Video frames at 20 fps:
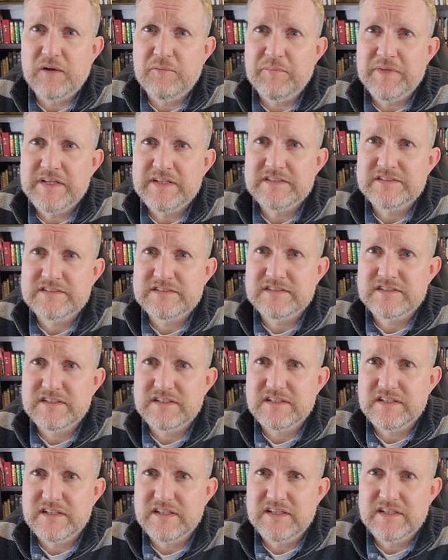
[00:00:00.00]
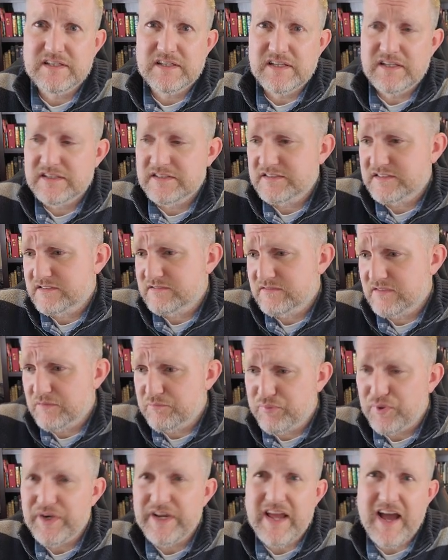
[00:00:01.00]
is
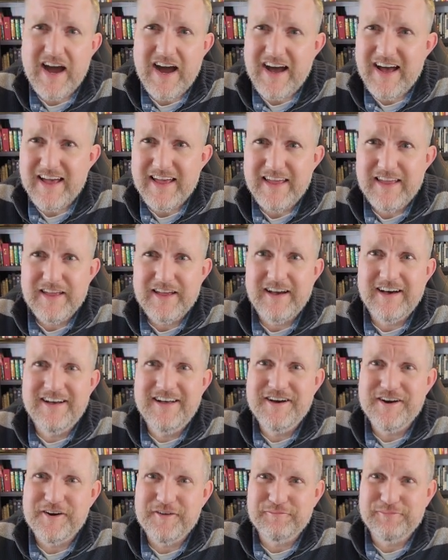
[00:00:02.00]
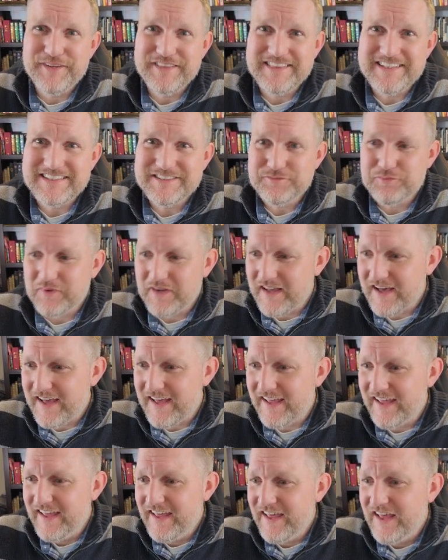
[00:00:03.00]
pretty high, but that's what
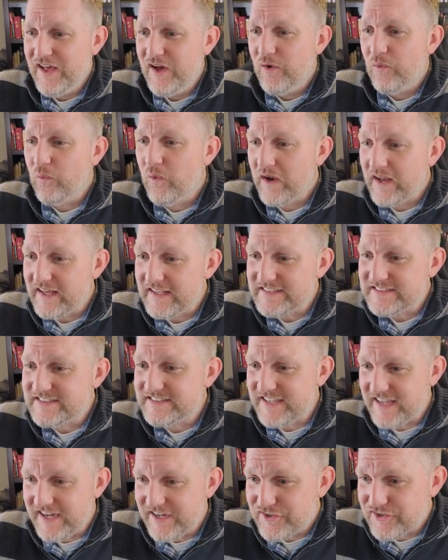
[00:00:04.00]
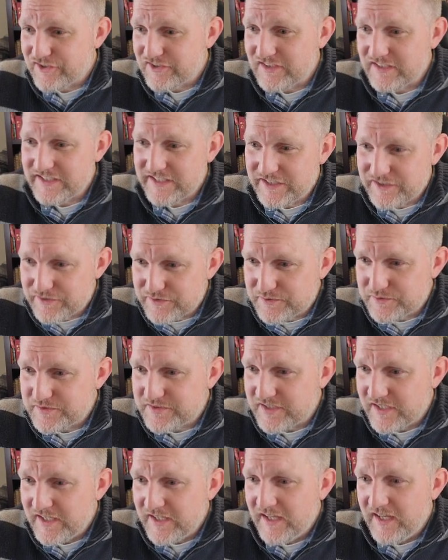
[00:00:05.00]
I standardly
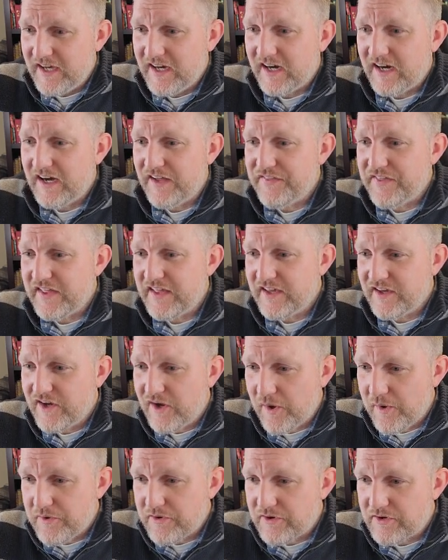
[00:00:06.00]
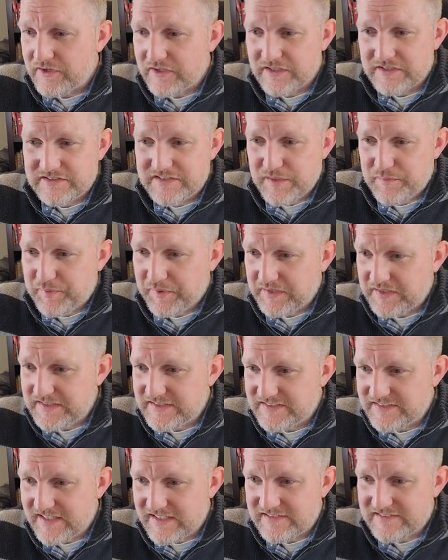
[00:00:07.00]
use. The encoder typically
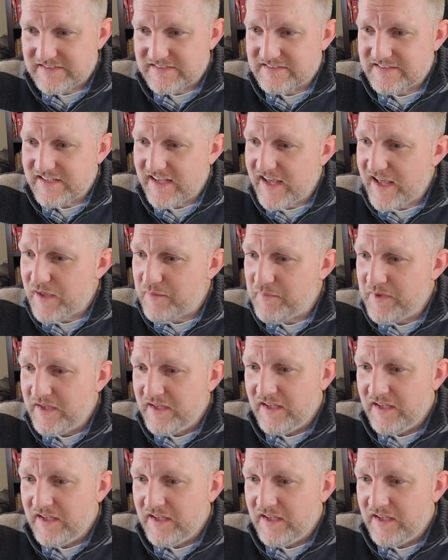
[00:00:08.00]
stays the same,